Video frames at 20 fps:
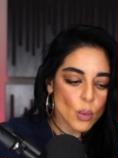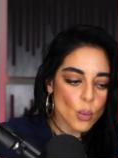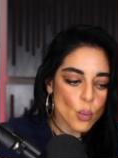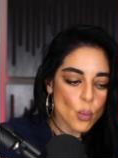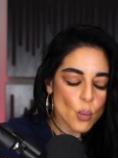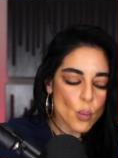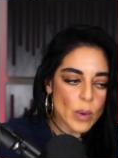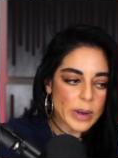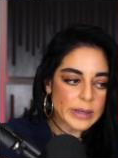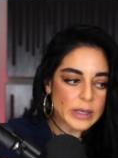
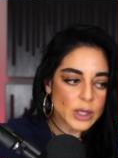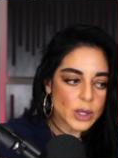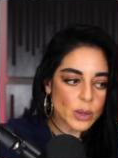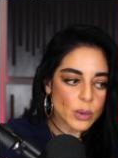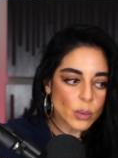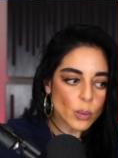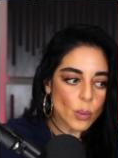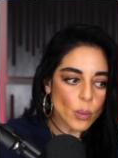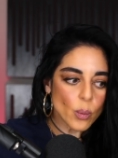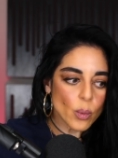When
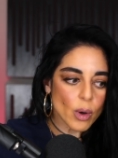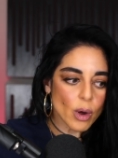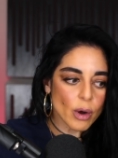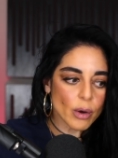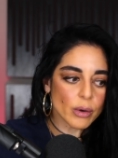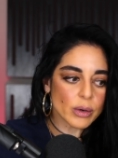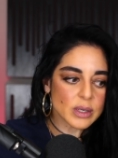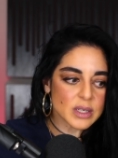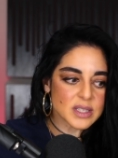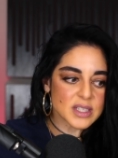you
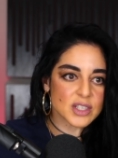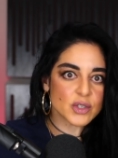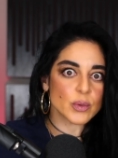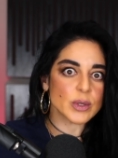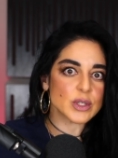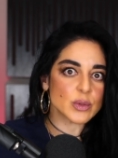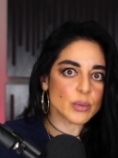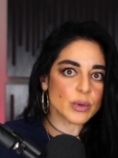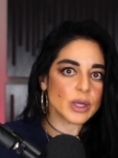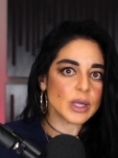are in a
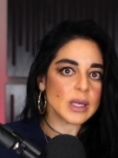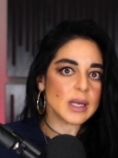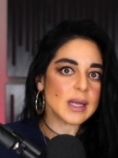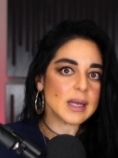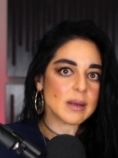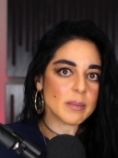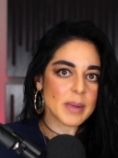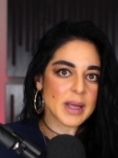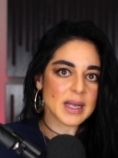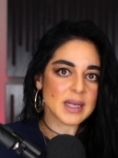situation where you need
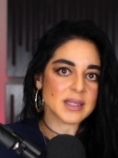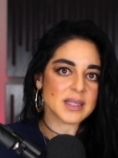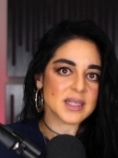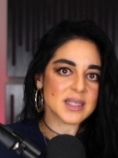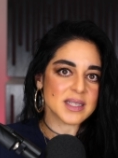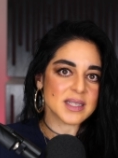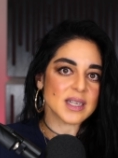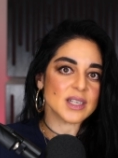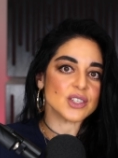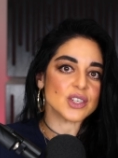to make a
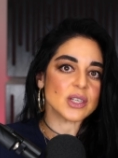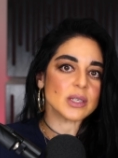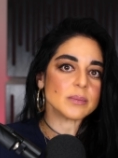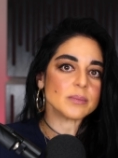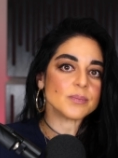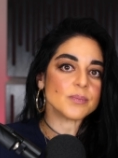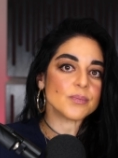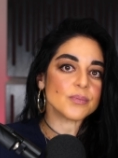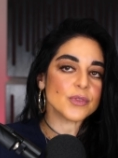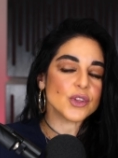
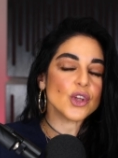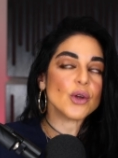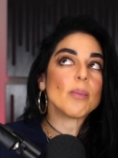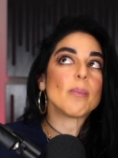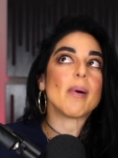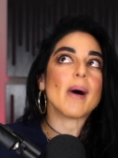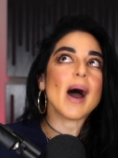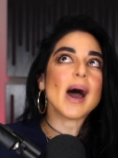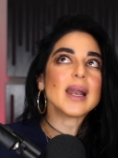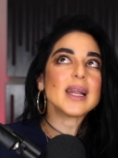decision, your
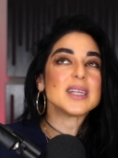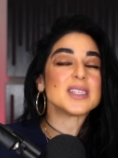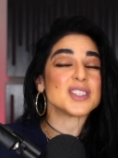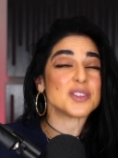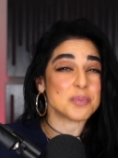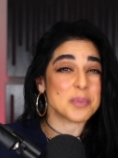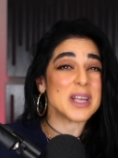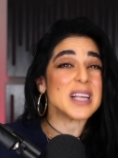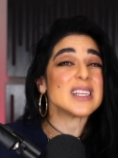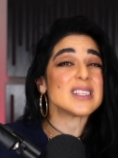body
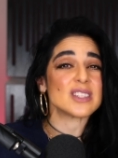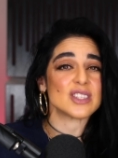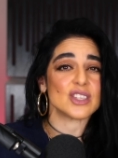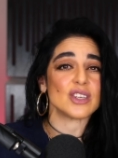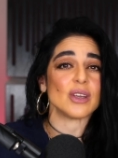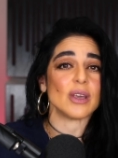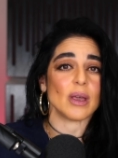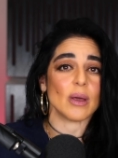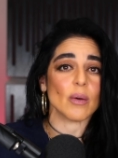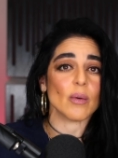speaks
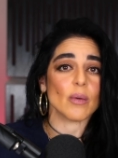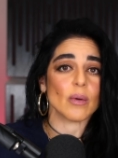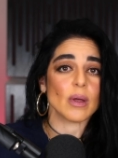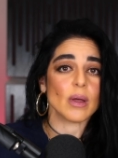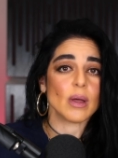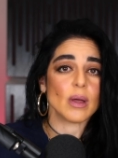to you.